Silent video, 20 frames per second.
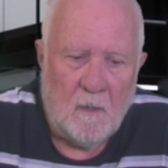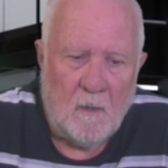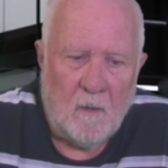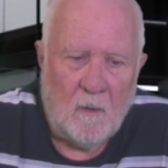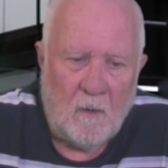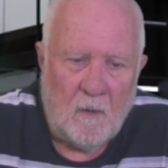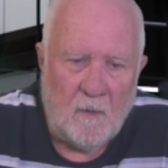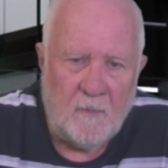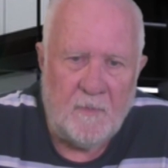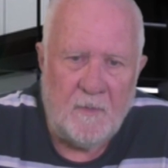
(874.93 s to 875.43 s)

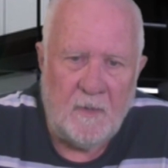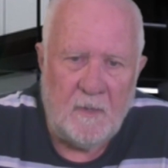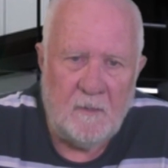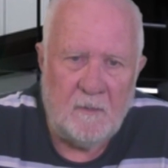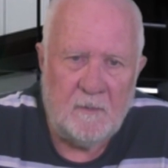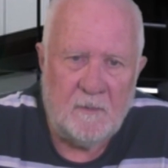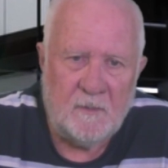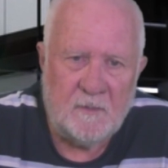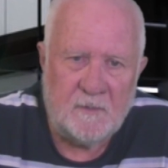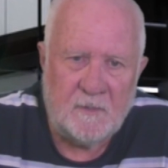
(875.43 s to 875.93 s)
I
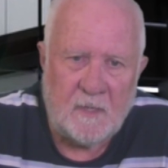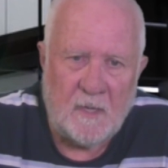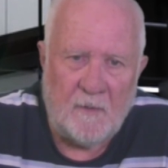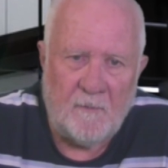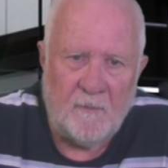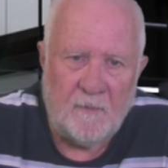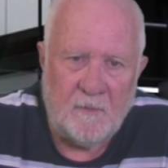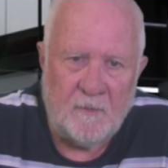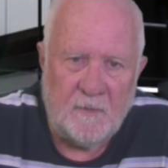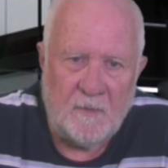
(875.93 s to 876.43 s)
then
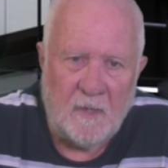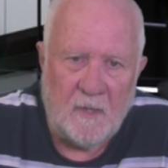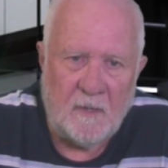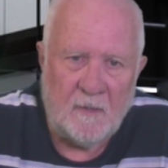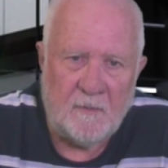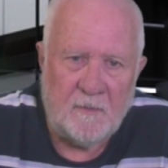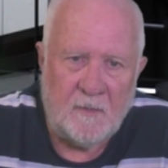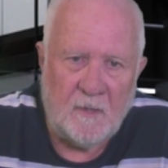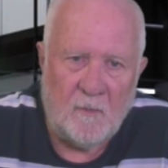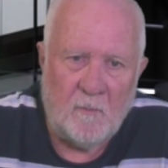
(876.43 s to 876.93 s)
discovered
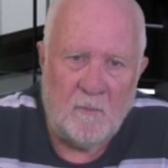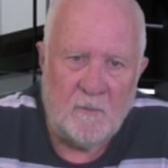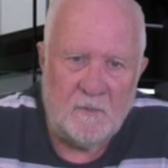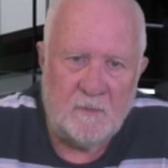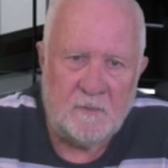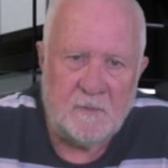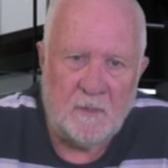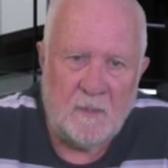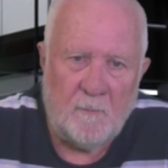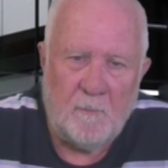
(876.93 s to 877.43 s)
that there
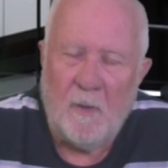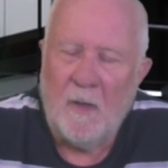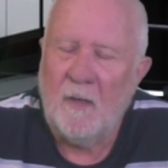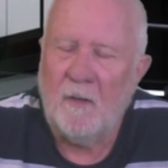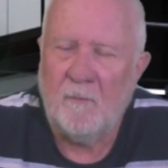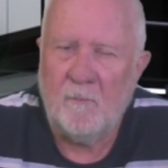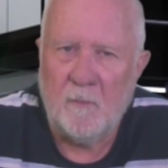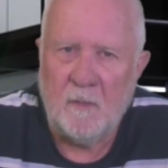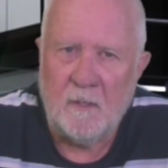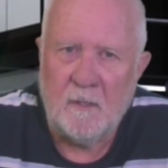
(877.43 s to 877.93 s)
was a part
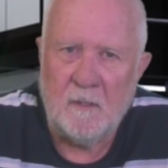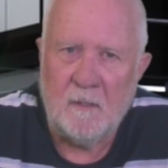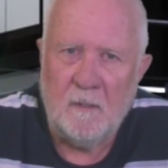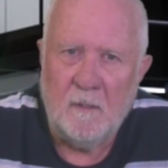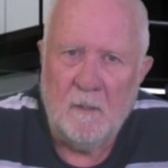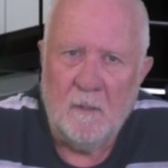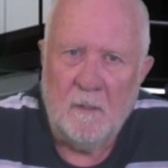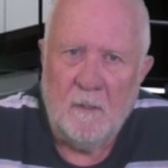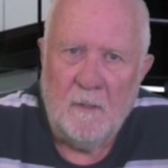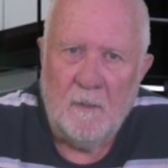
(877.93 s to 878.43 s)
of me
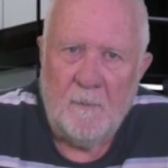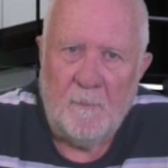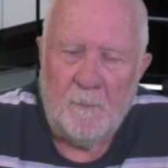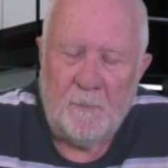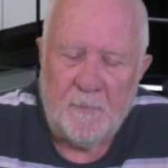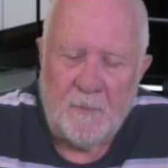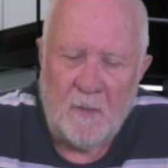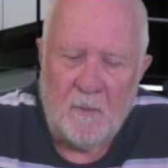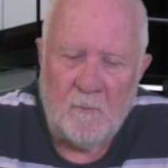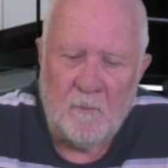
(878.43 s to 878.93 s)

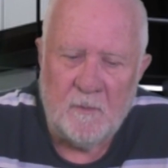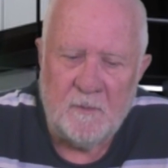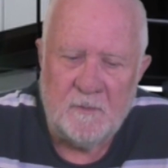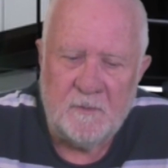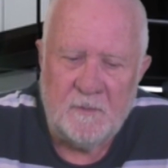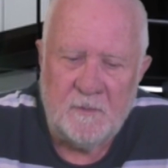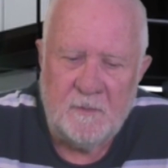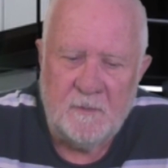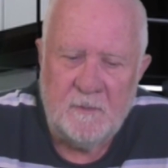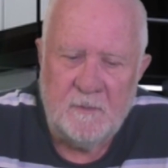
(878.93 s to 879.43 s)
that was
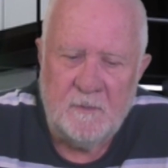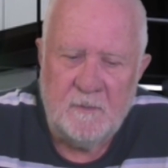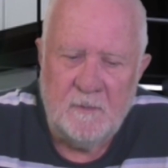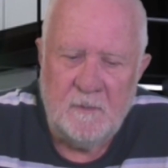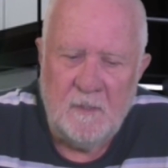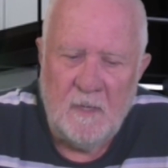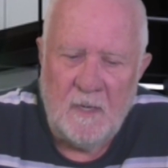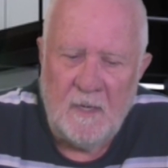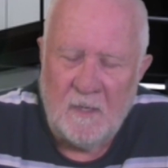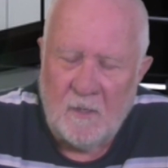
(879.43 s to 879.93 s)

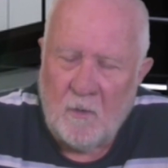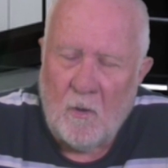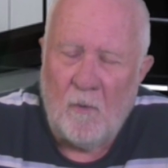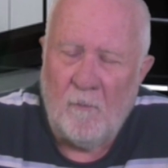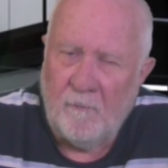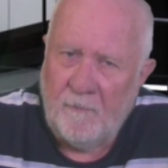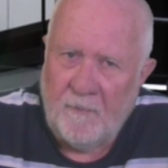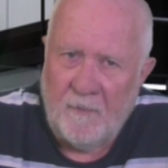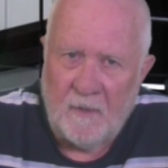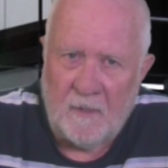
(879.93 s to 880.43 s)
in
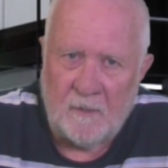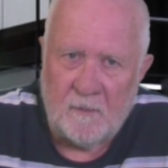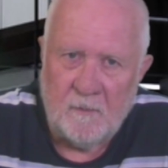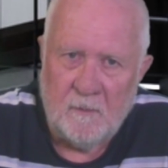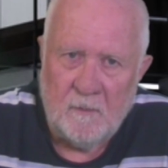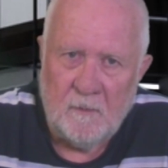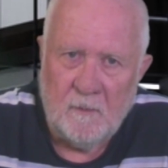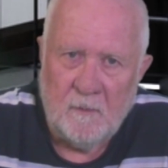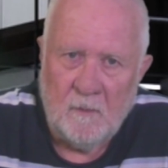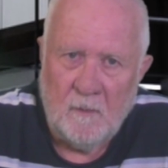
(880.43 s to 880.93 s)
conflict
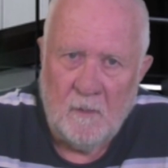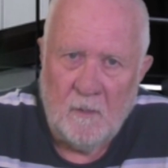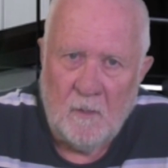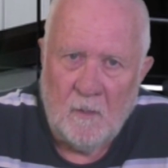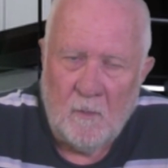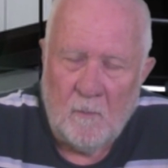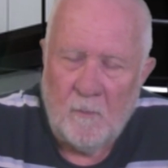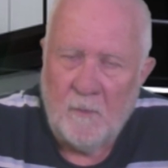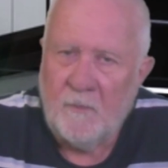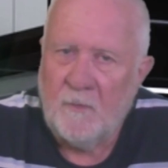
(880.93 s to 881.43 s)

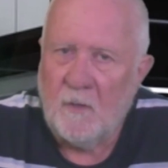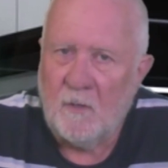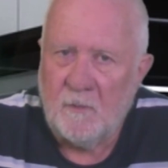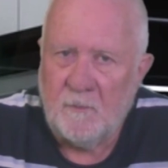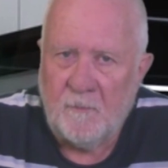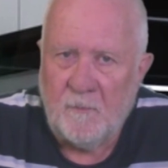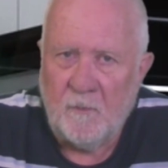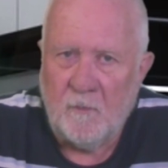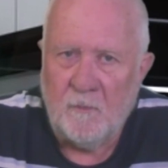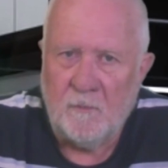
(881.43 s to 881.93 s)
with those
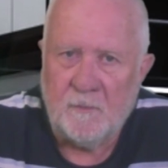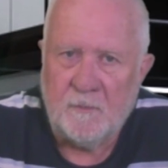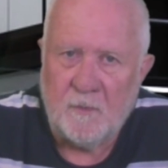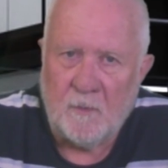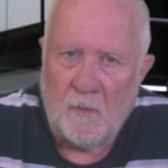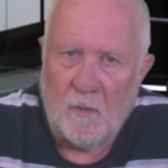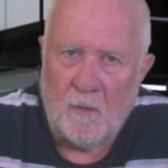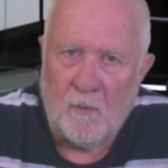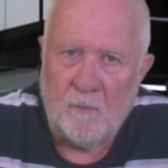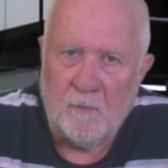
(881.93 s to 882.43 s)
views that
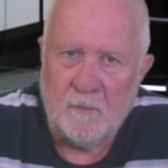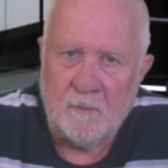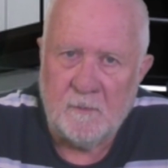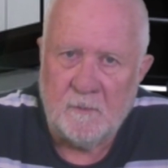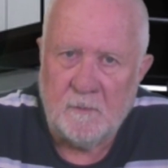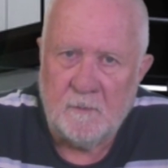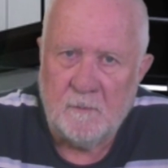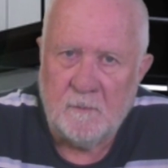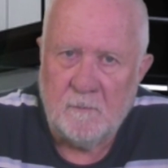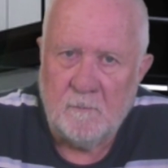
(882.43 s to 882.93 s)
I was
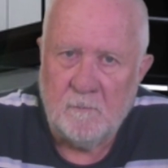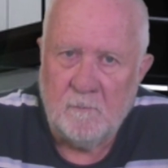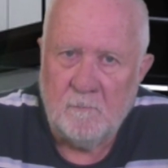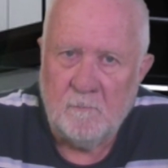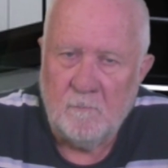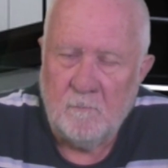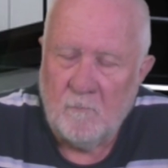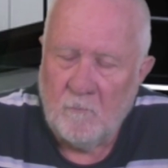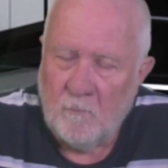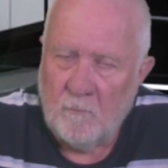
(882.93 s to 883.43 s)

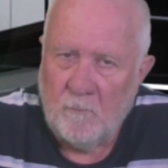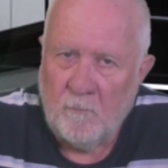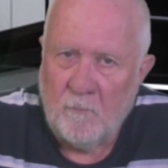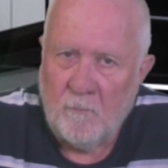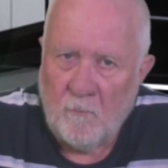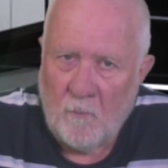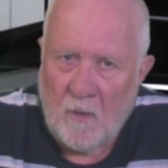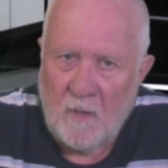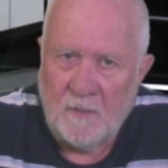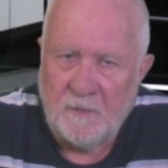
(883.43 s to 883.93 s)

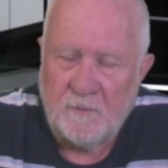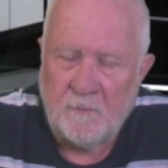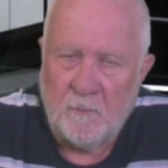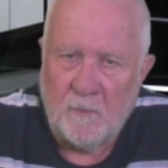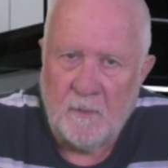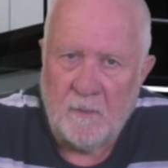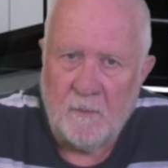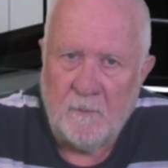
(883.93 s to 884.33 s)
raised with.